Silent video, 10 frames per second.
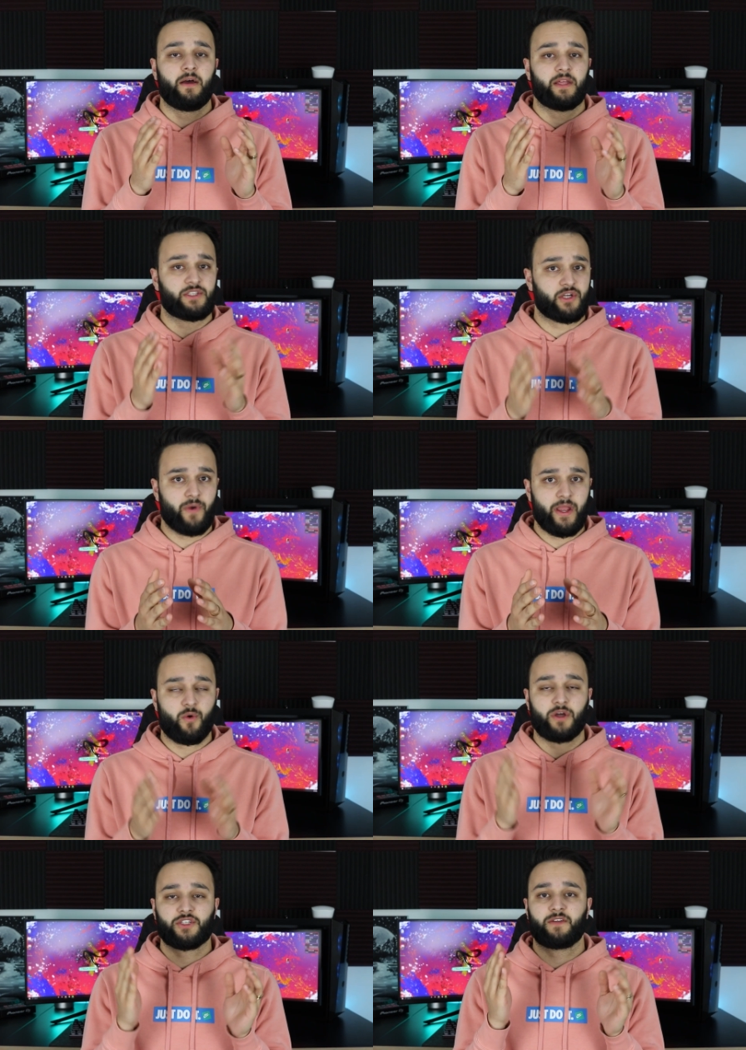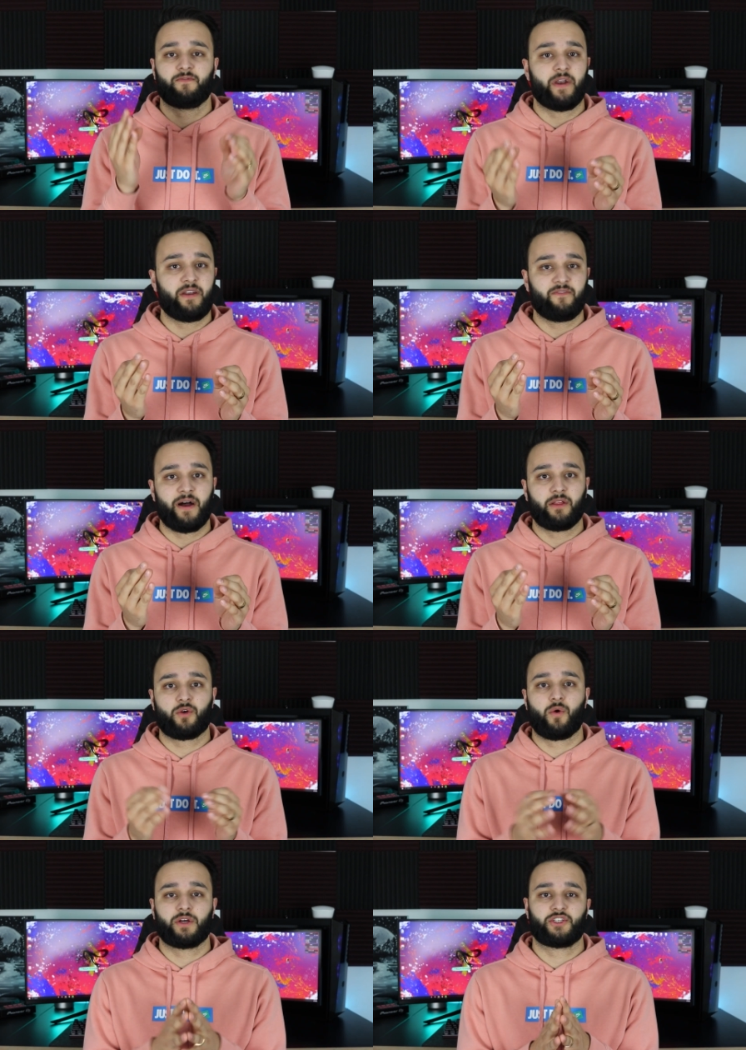That's a great question, very valid
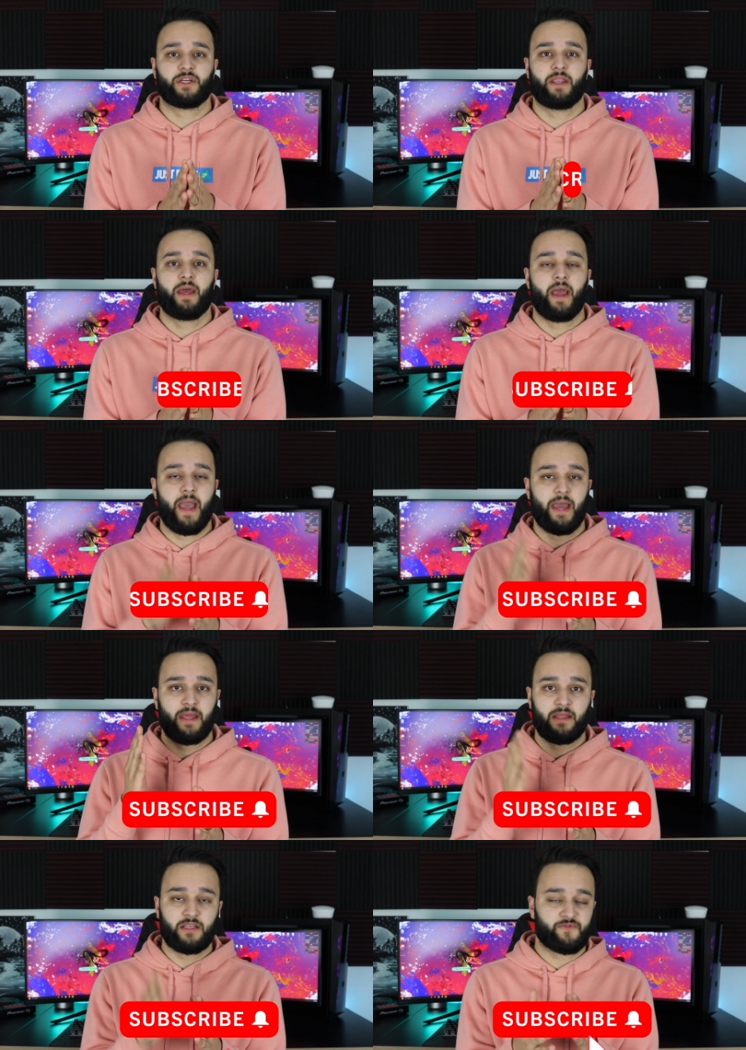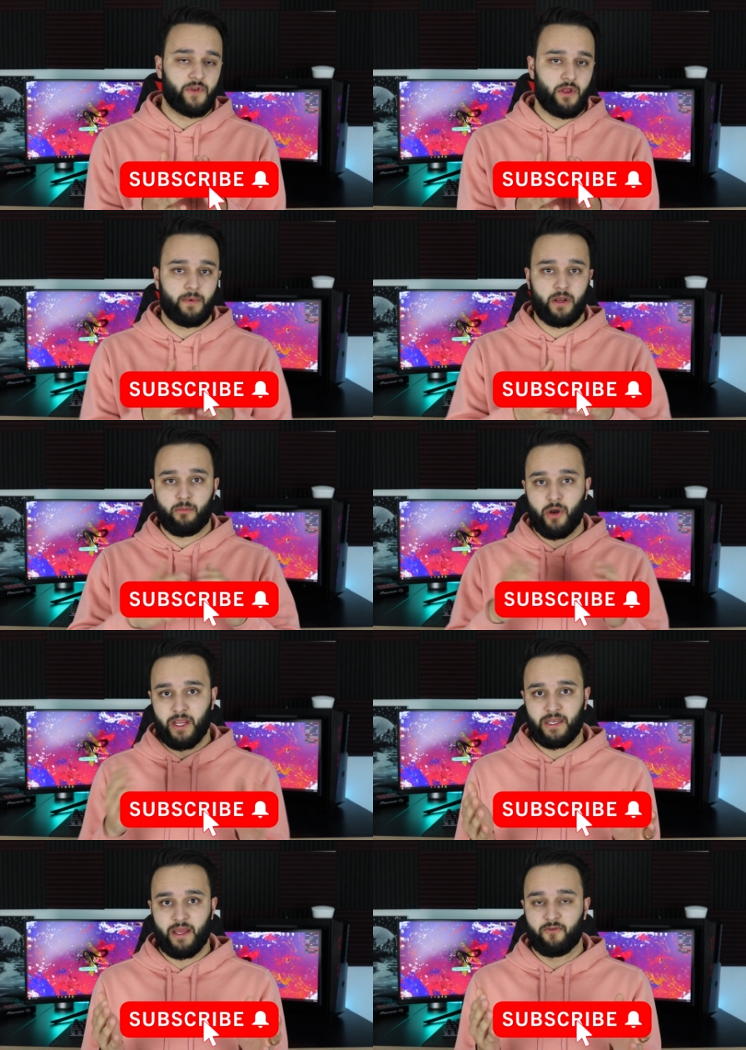question, and in this video I'm going to
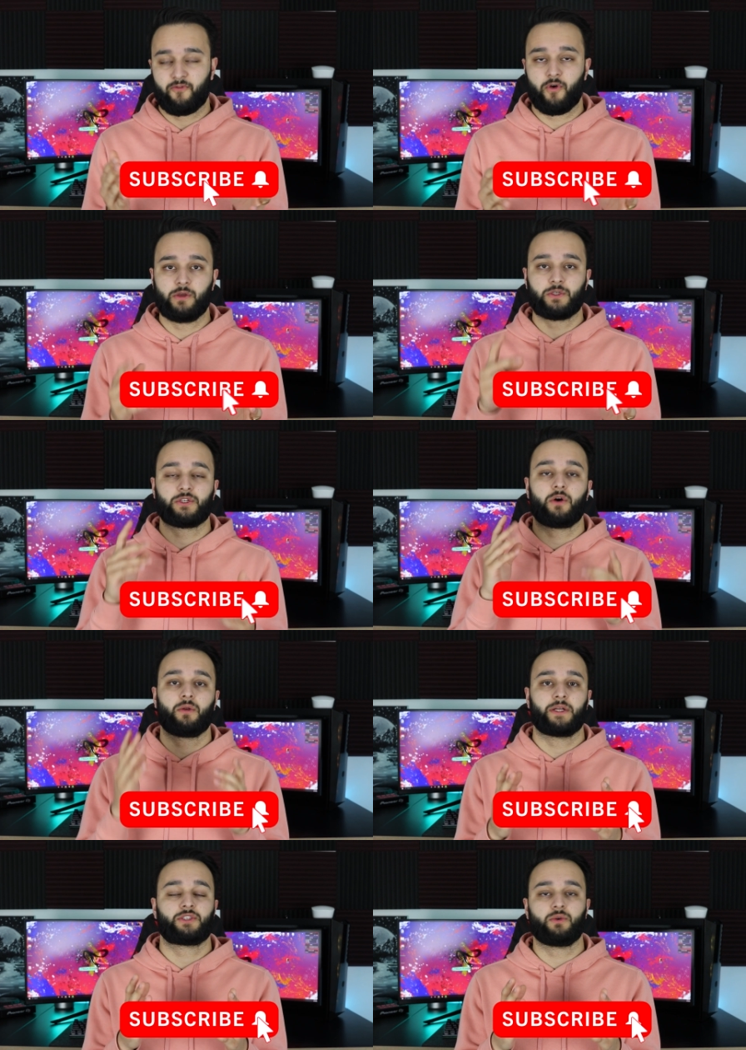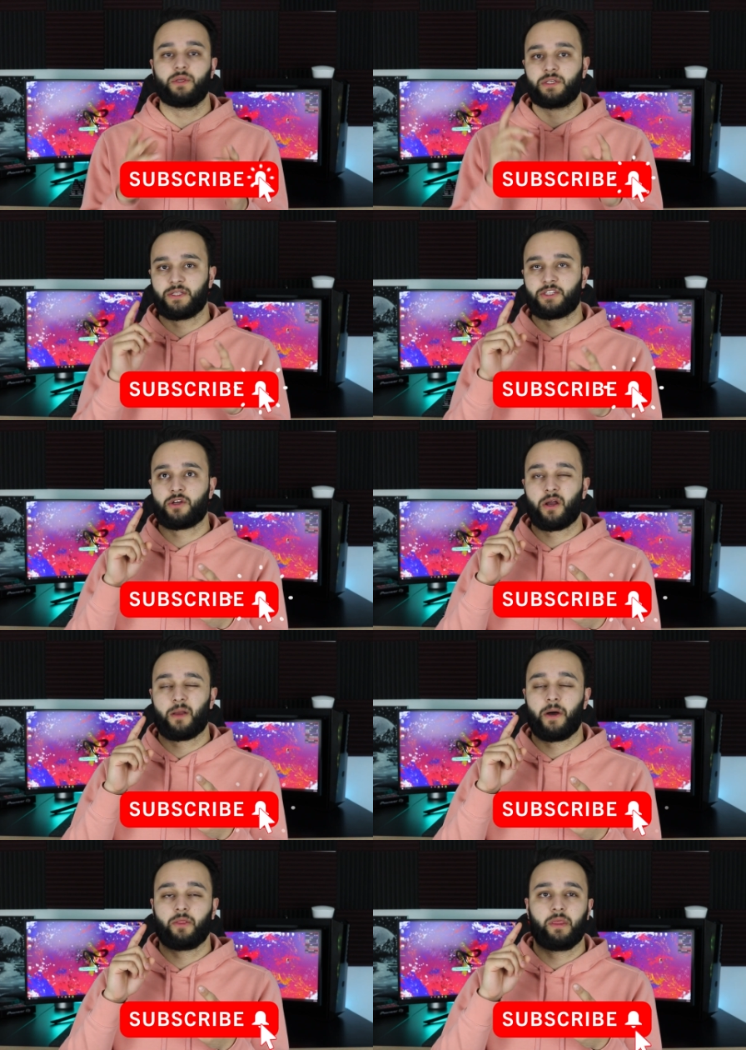break it down for you. So let's do this. Let's talk
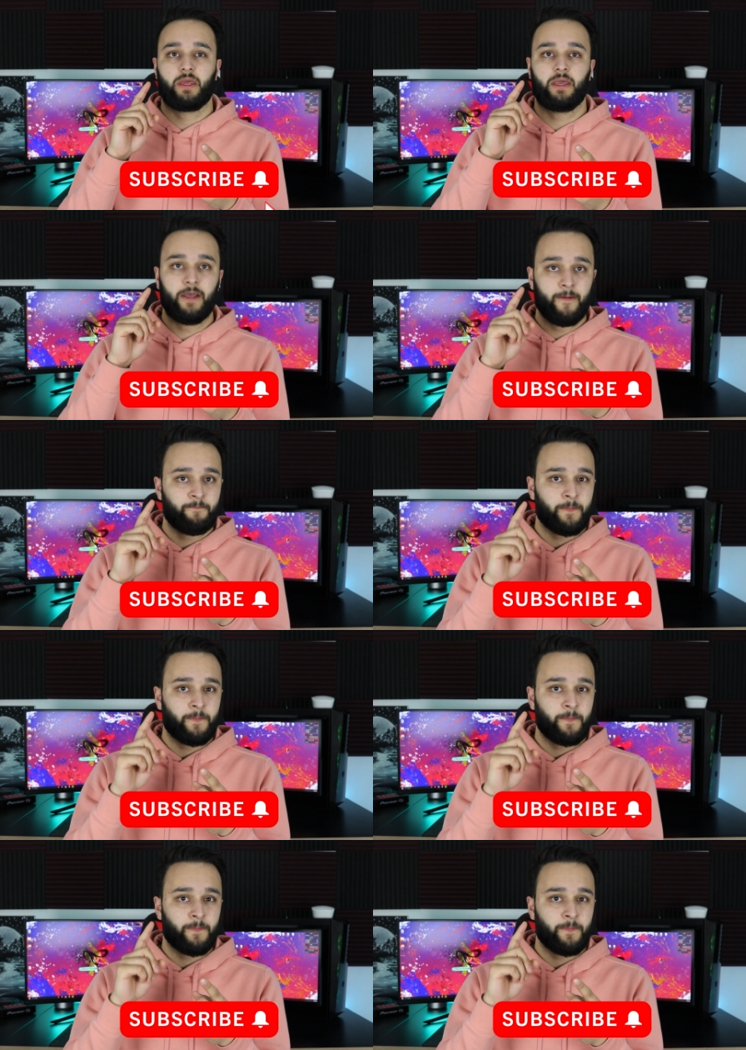about the